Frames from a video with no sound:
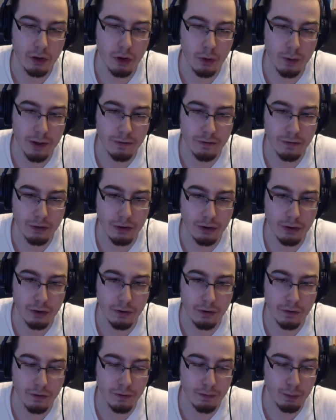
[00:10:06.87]
Coleman
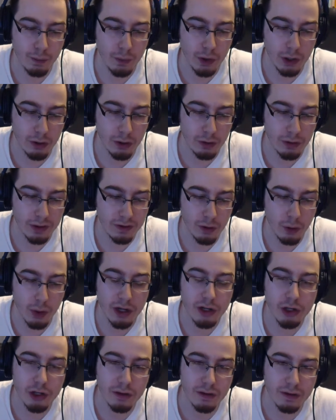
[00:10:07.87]
for his
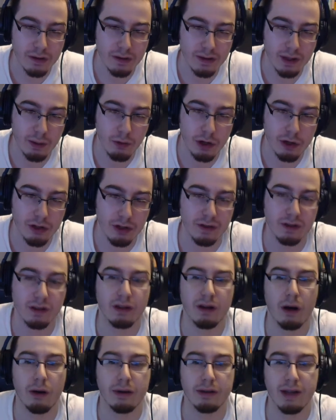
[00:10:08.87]
questions, the same
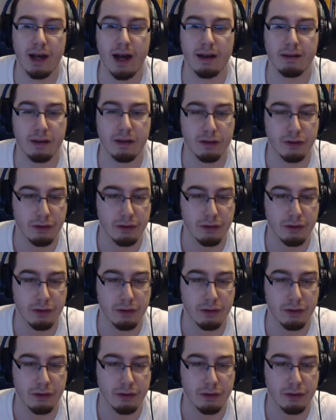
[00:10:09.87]
questions he always asks.